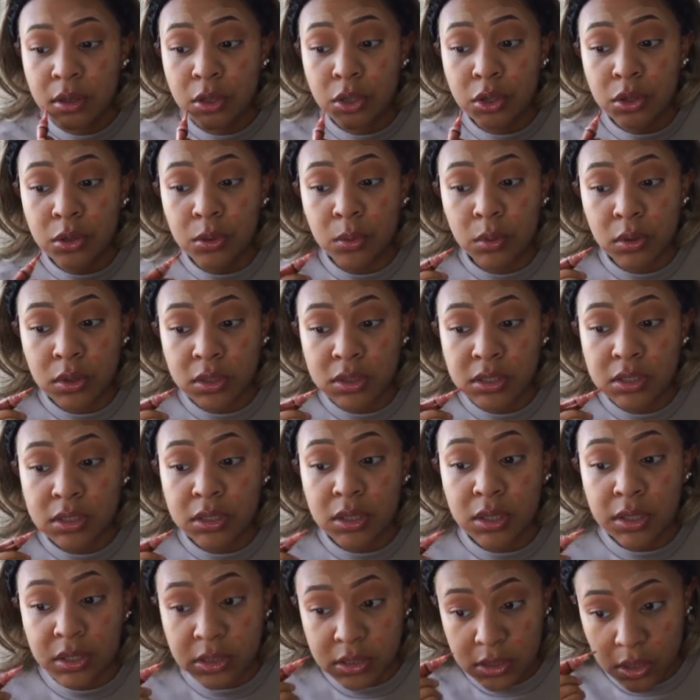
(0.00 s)
your
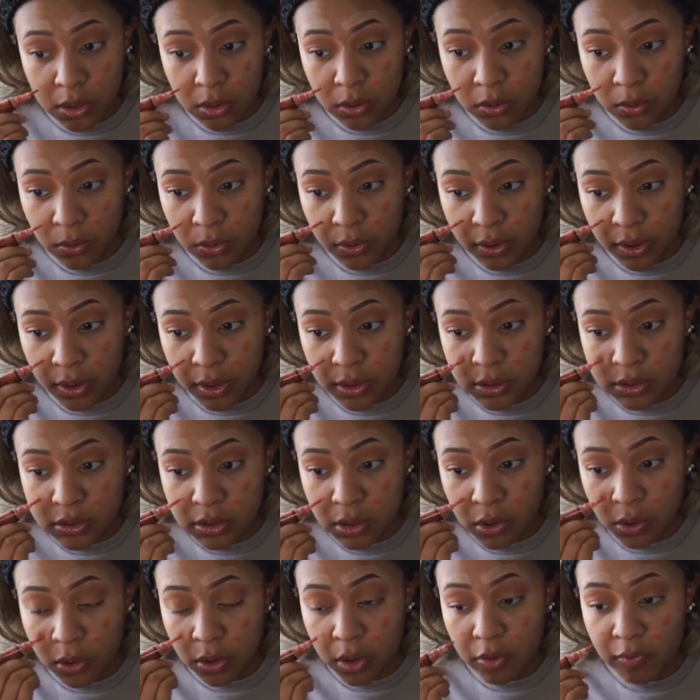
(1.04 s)
skin tone, okay?
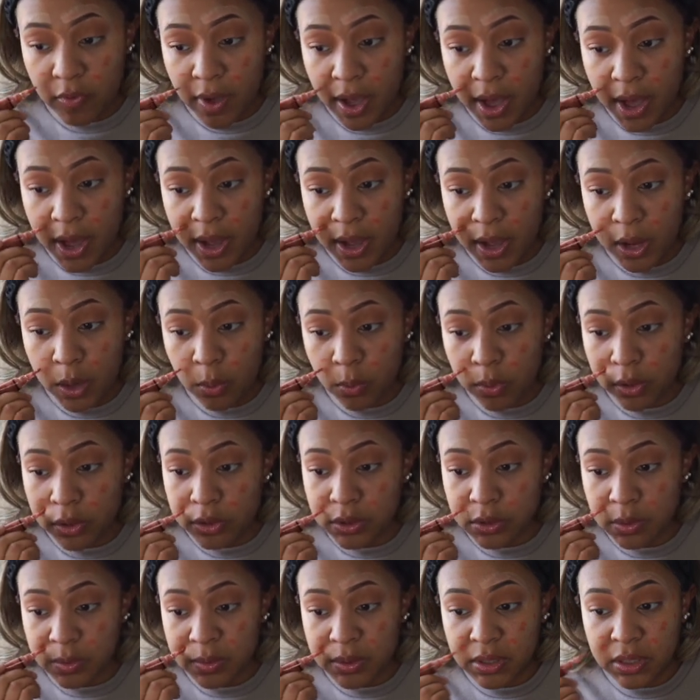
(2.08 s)
So if I were
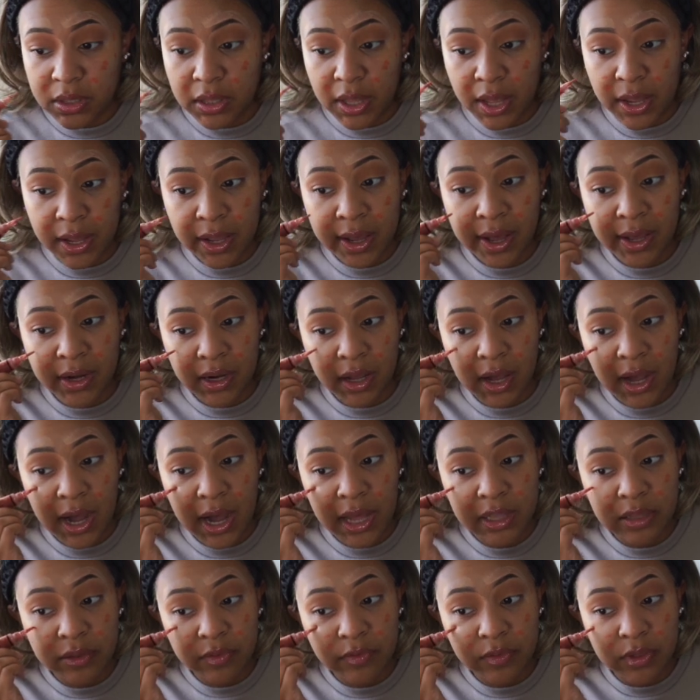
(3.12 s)
to be like kind of
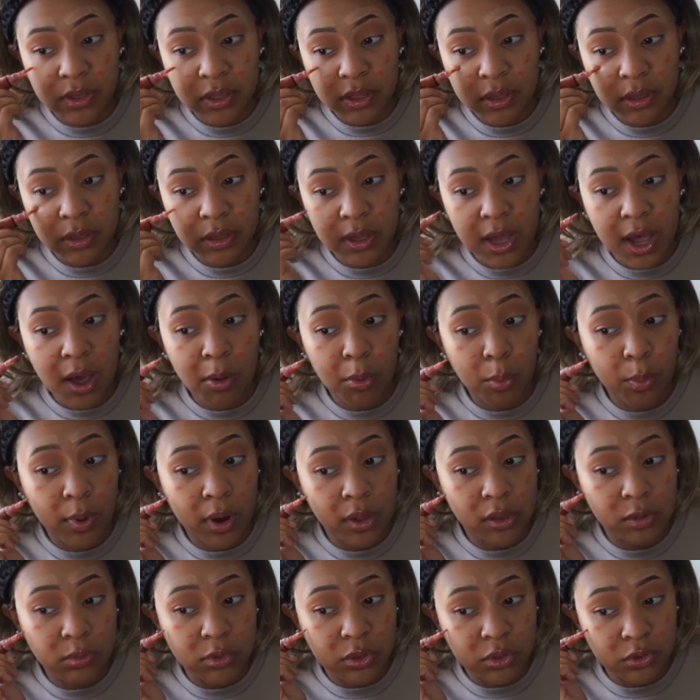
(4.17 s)
olivey, I would
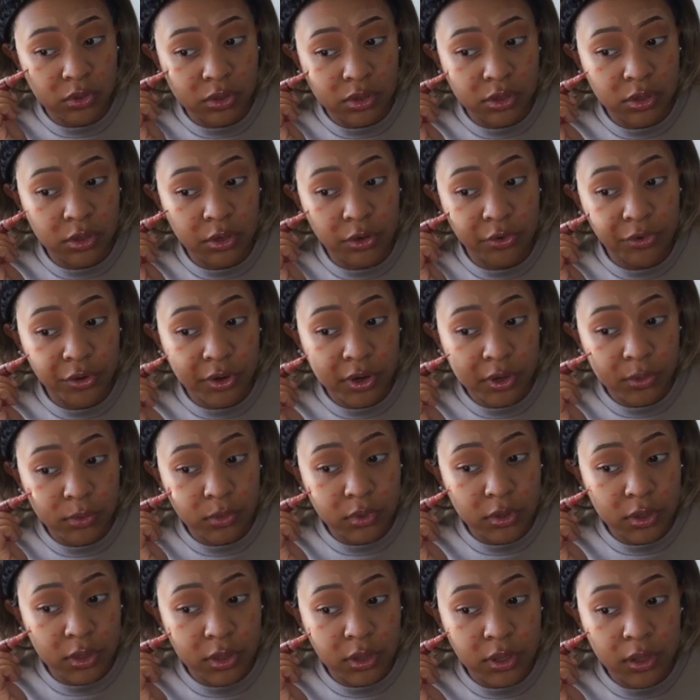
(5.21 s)
probably be using the green
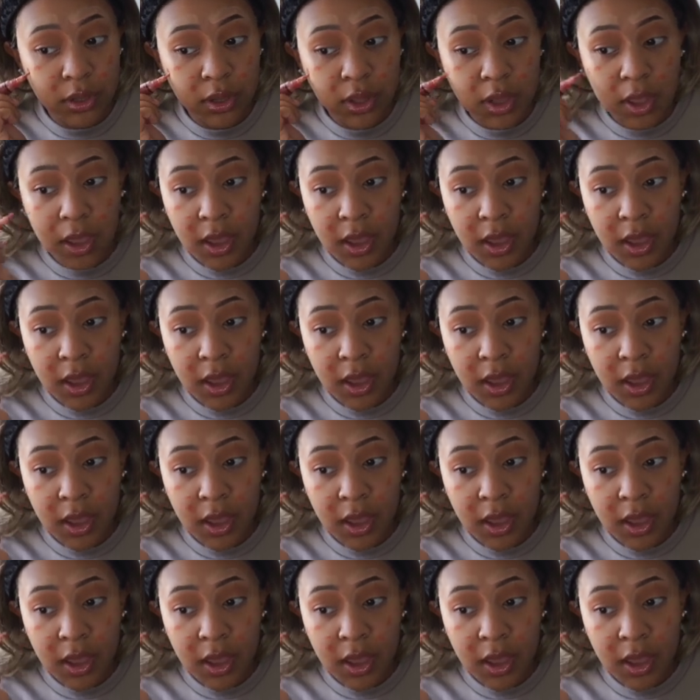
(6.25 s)
one.